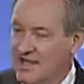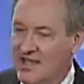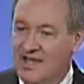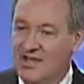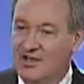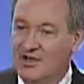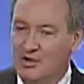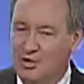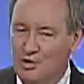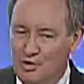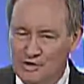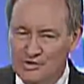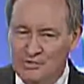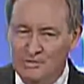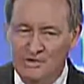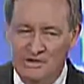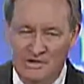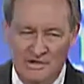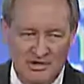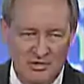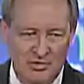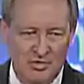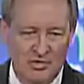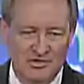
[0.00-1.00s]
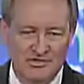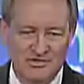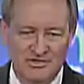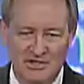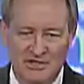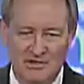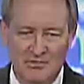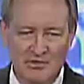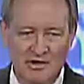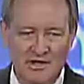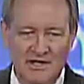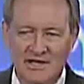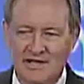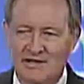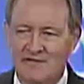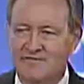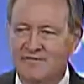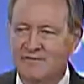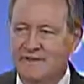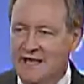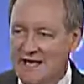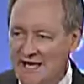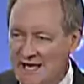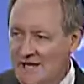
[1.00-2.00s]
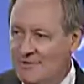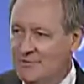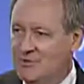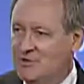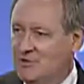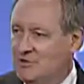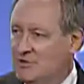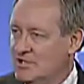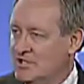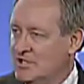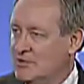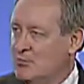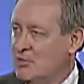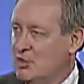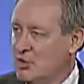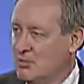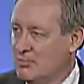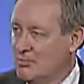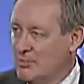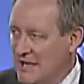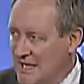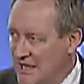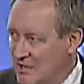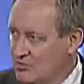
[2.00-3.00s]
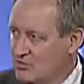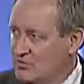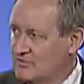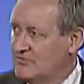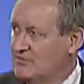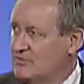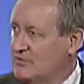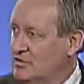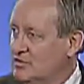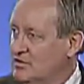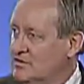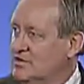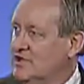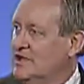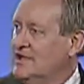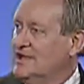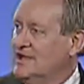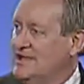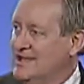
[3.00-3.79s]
and ultimately will generate a phenomenally more powerful